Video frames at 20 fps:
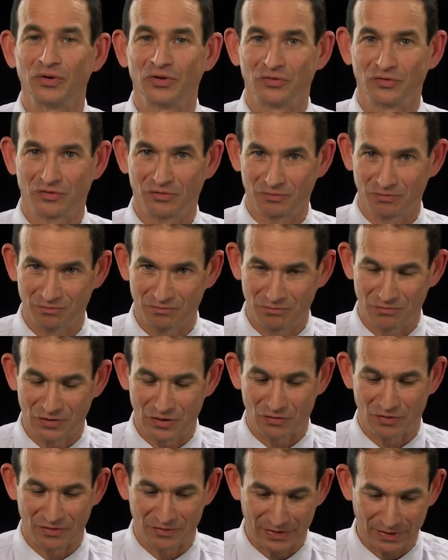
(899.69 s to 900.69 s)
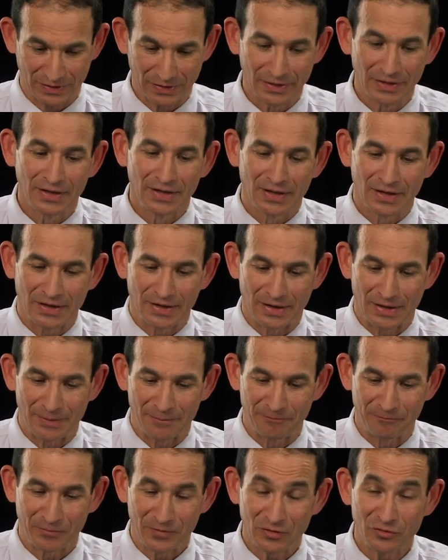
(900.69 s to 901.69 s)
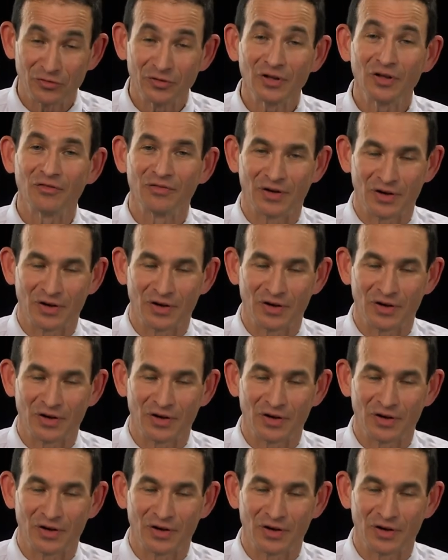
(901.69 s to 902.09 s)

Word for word: was terrific. Um, still